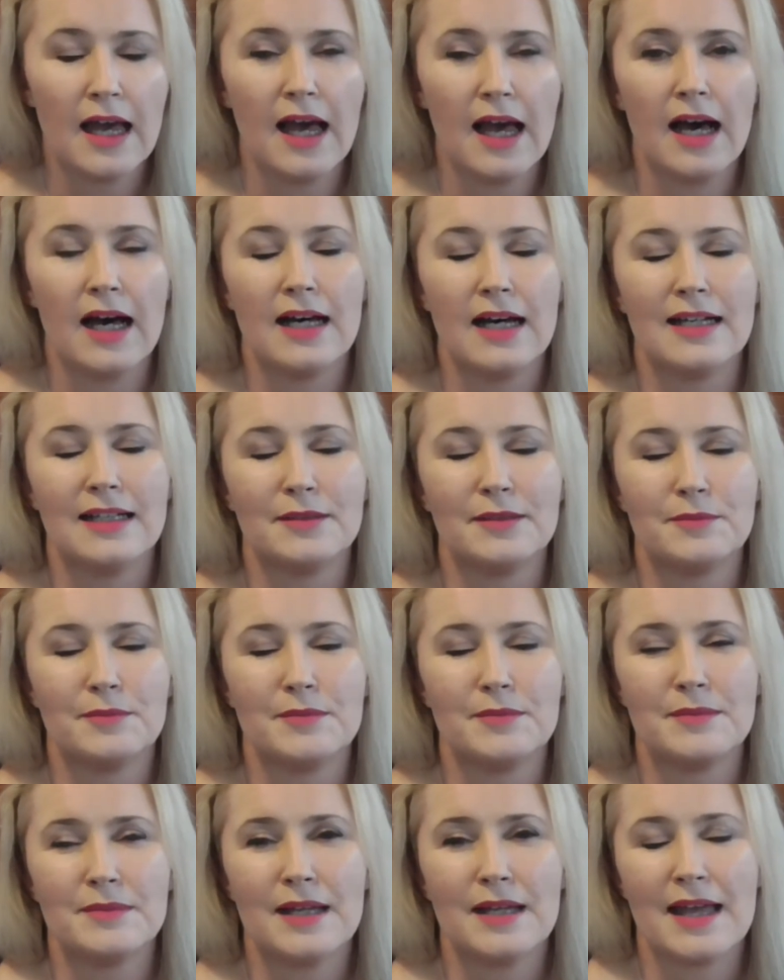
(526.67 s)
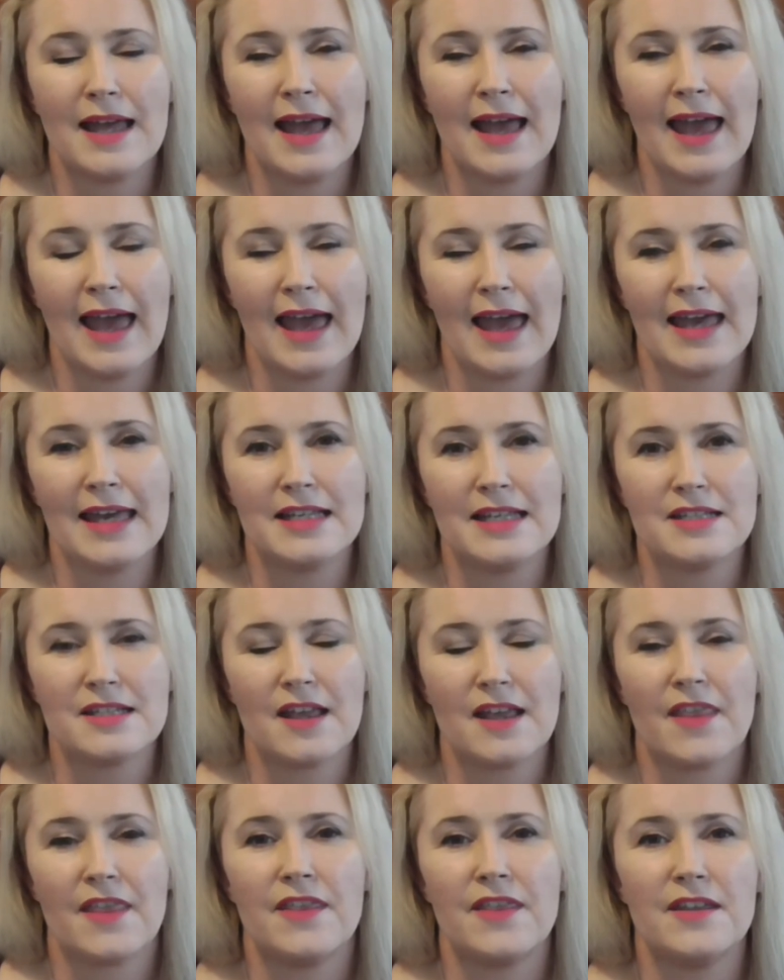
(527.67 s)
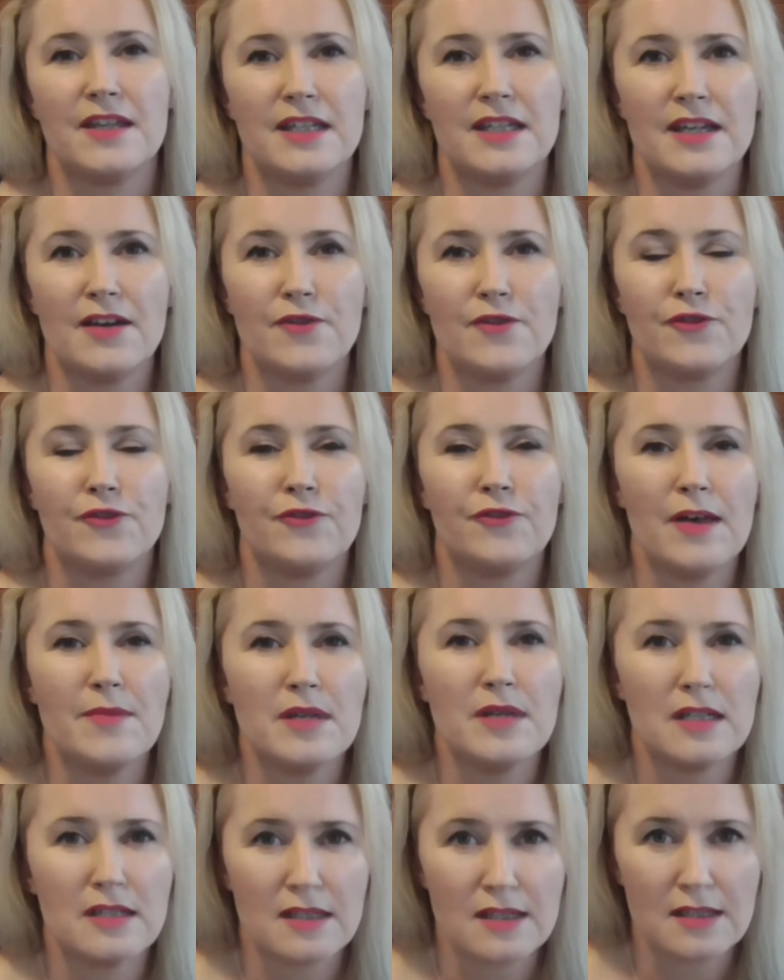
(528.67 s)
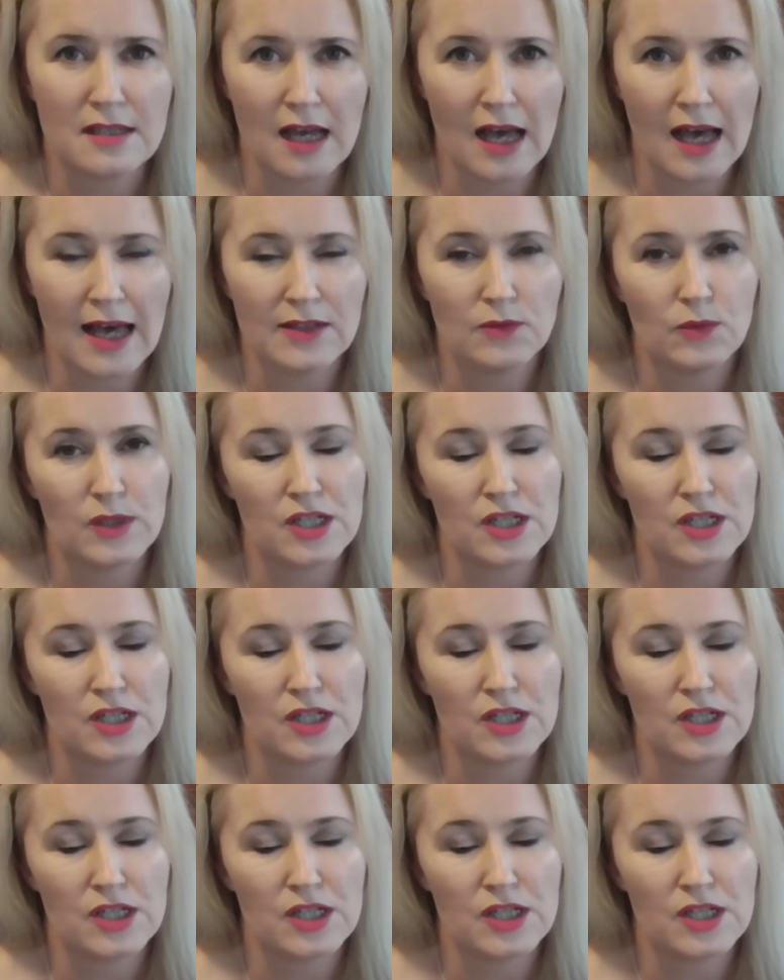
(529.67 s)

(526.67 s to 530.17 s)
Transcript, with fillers: Um, and the feminine side,